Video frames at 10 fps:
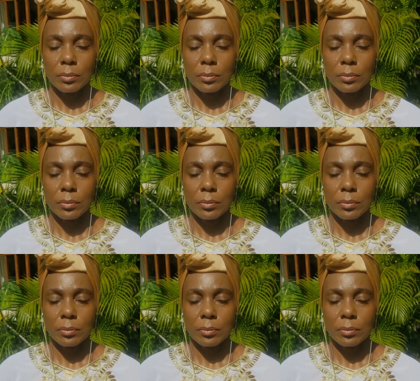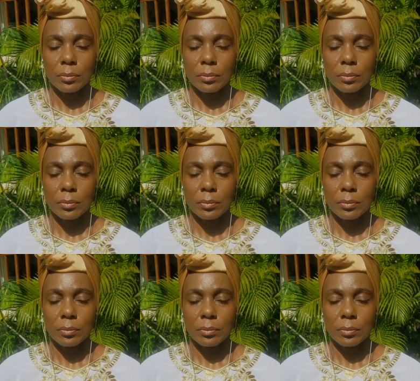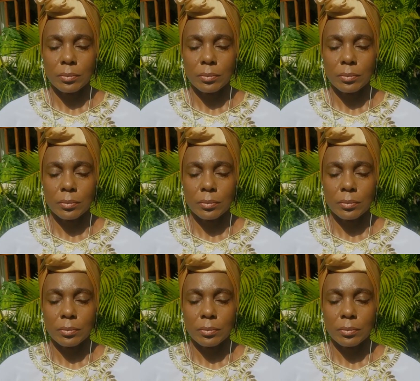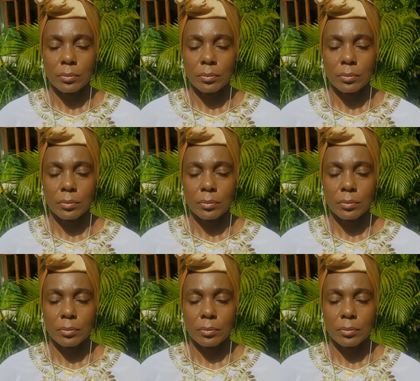(no lip movement)